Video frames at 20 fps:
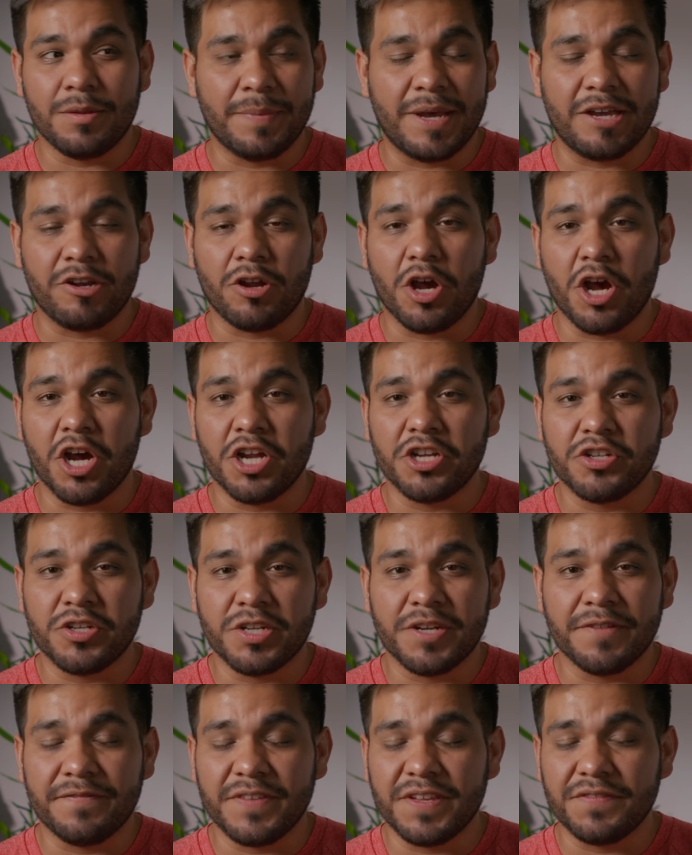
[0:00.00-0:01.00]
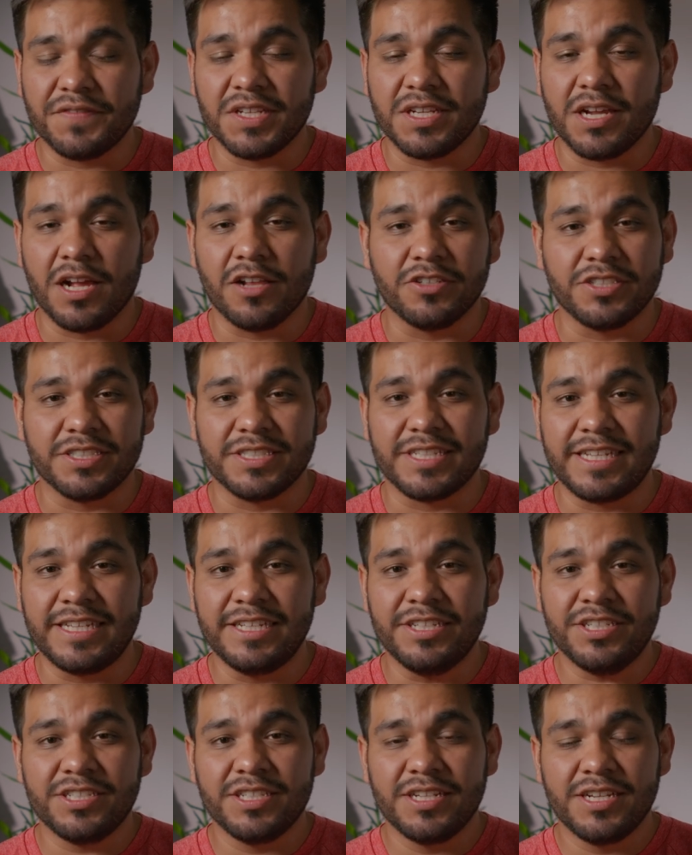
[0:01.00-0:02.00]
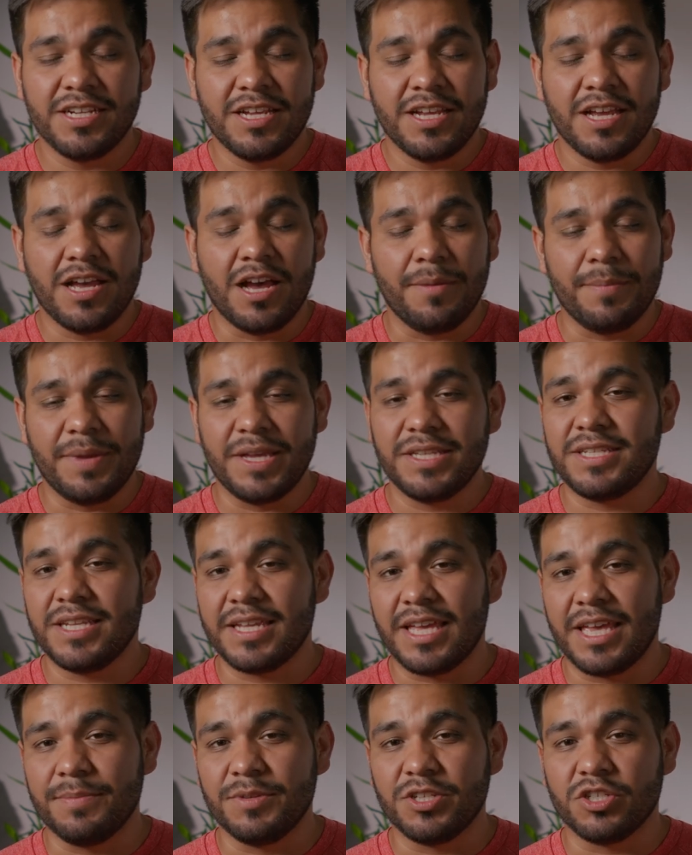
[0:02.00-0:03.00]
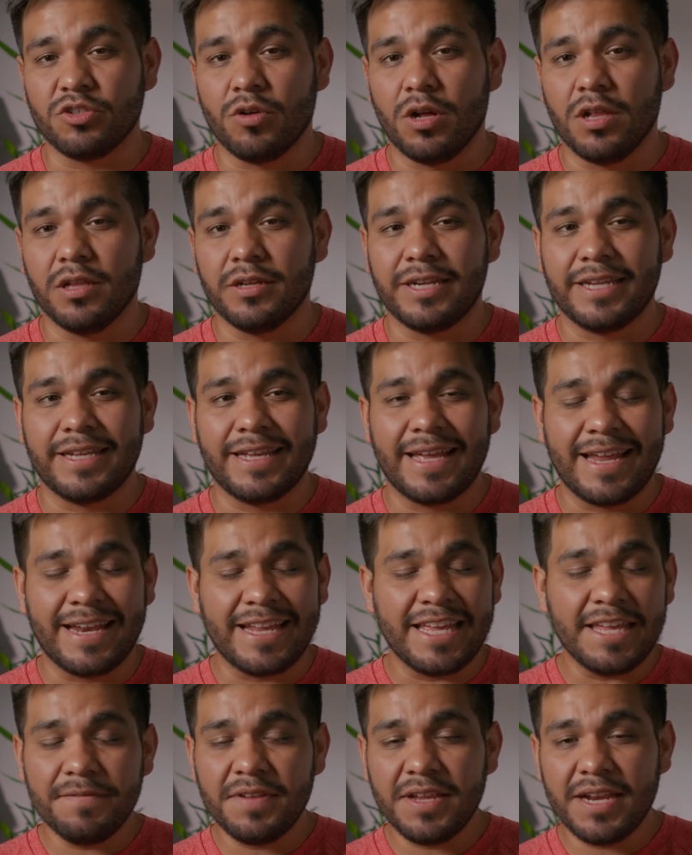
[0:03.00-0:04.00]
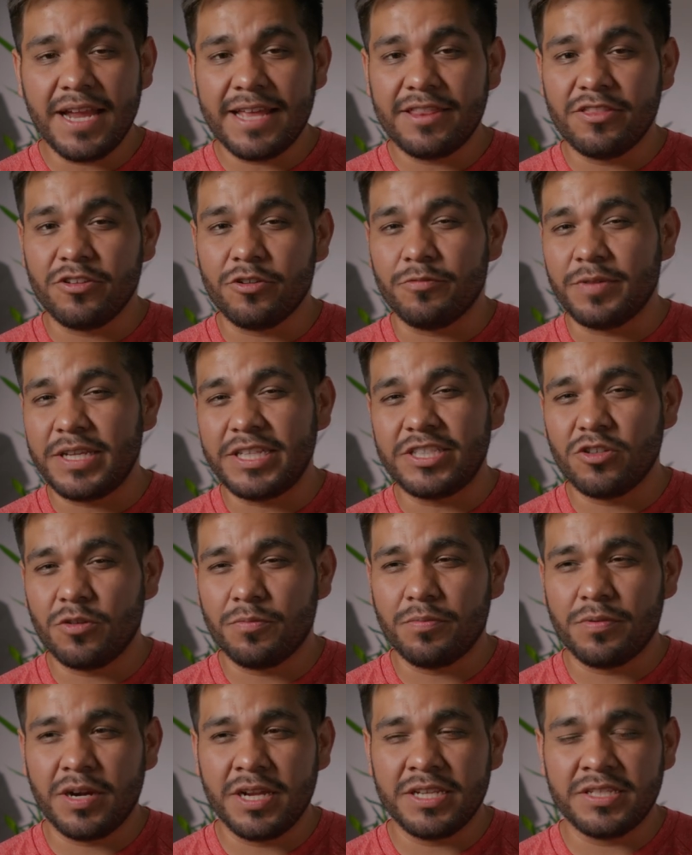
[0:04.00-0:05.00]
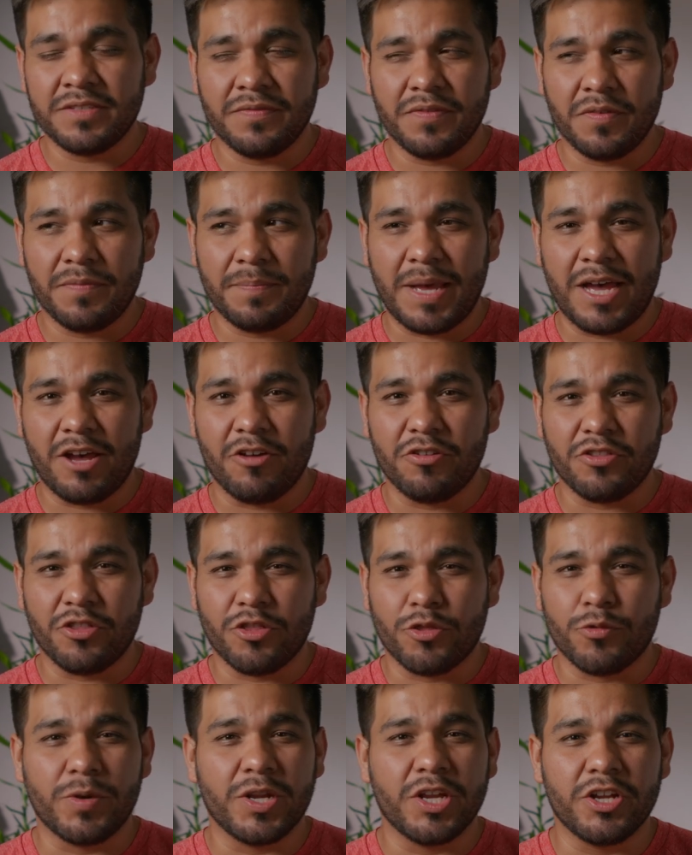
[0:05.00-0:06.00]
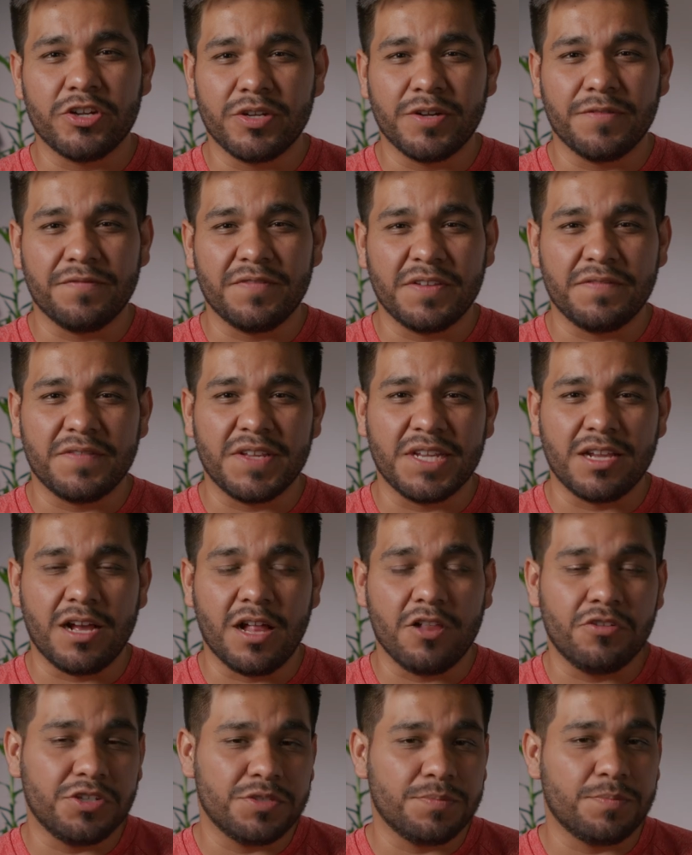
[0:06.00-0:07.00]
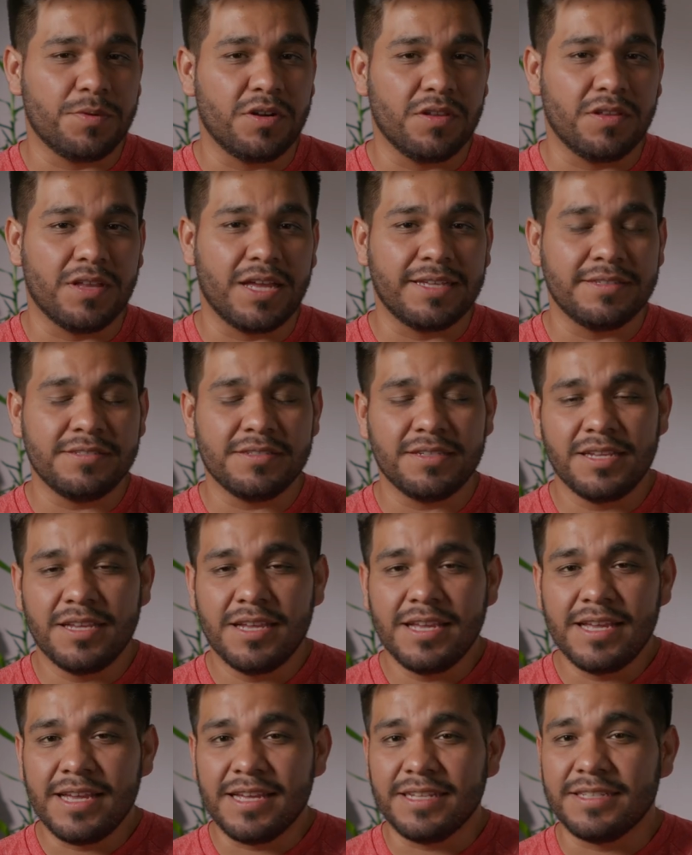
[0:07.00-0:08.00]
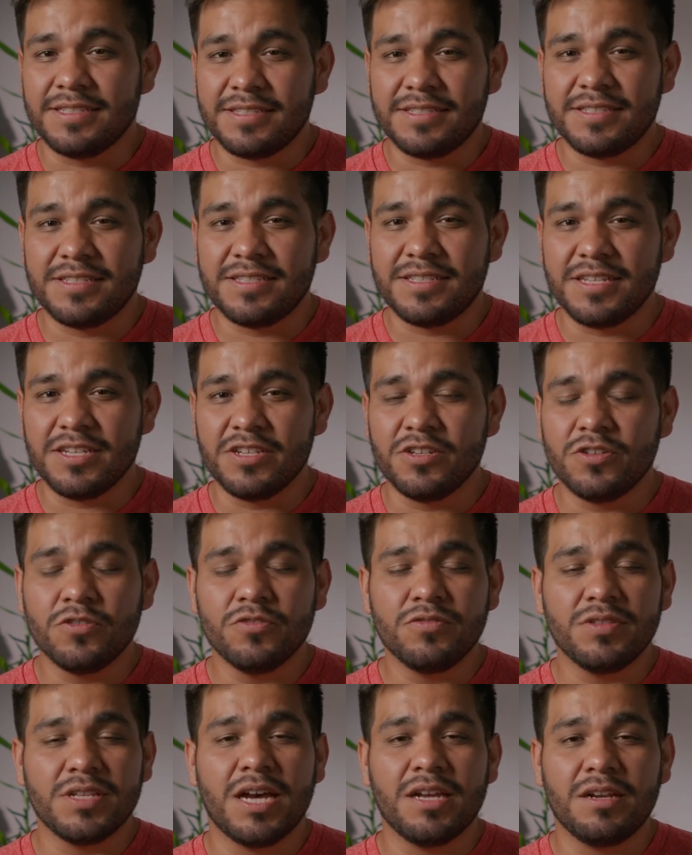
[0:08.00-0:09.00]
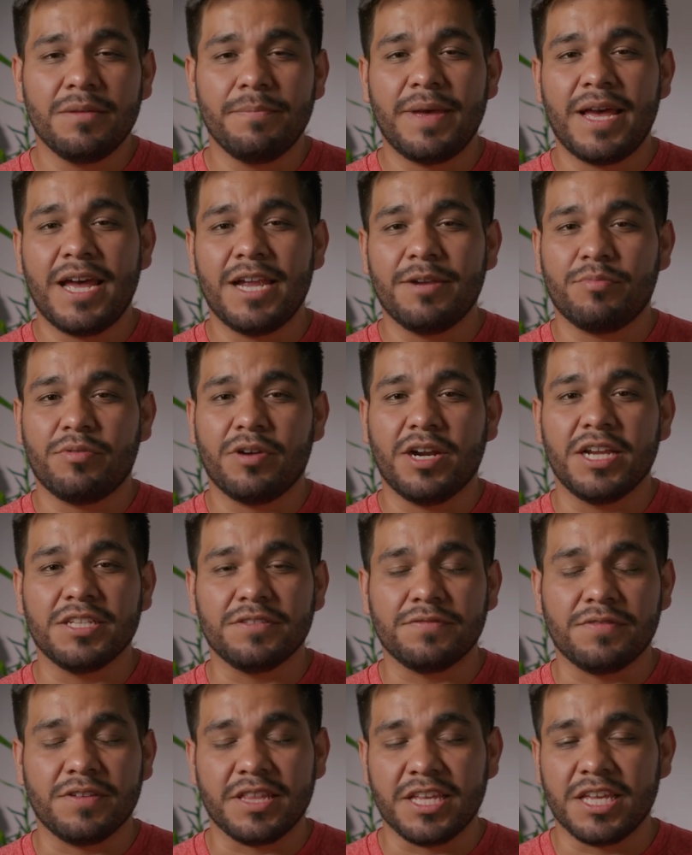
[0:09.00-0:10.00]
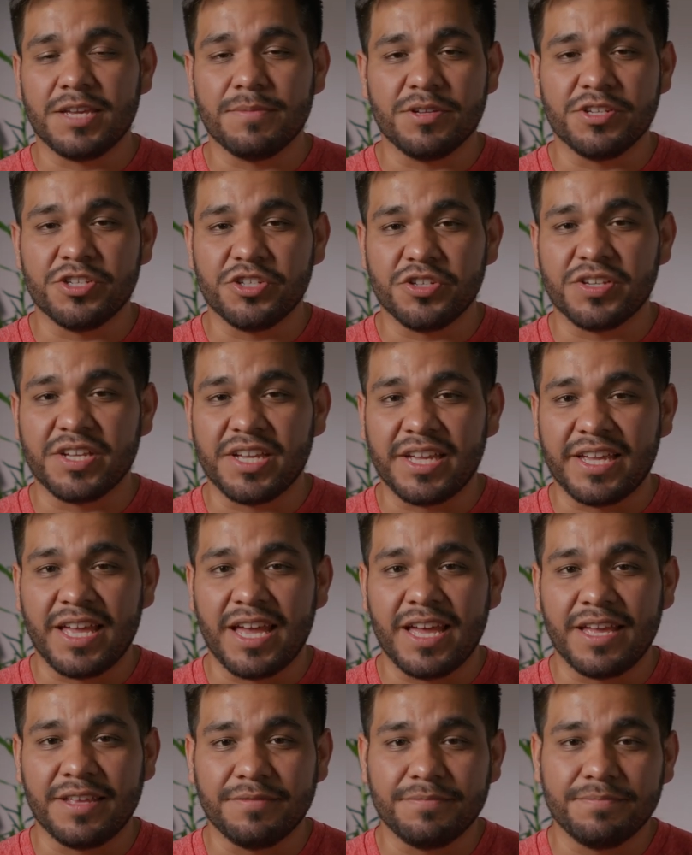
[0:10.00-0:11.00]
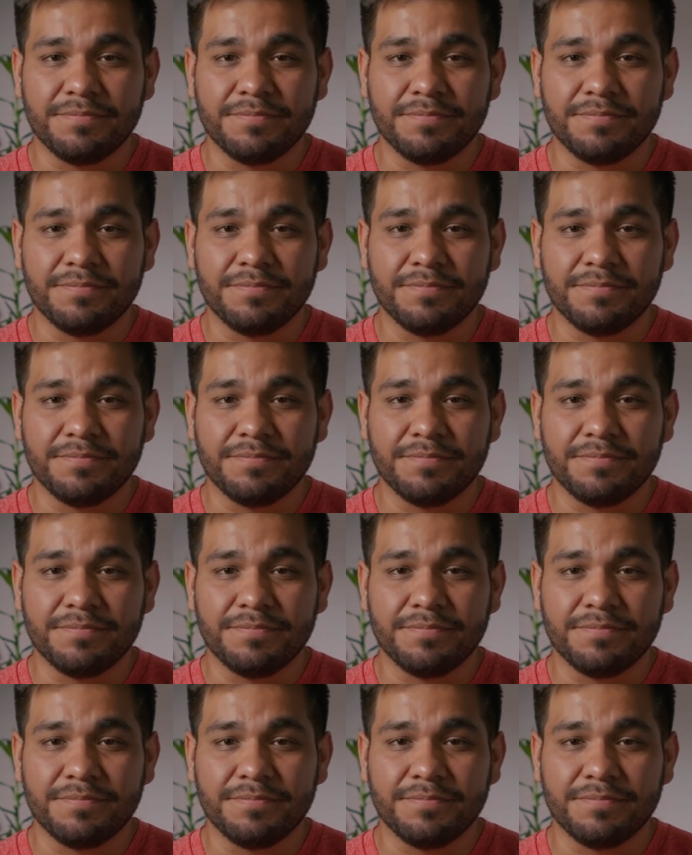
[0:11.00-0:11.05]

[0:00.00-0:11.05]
about $150 each, amazing image quality, and even at their retail price of about $350 per lens, it's still not a bad price for the image you can get.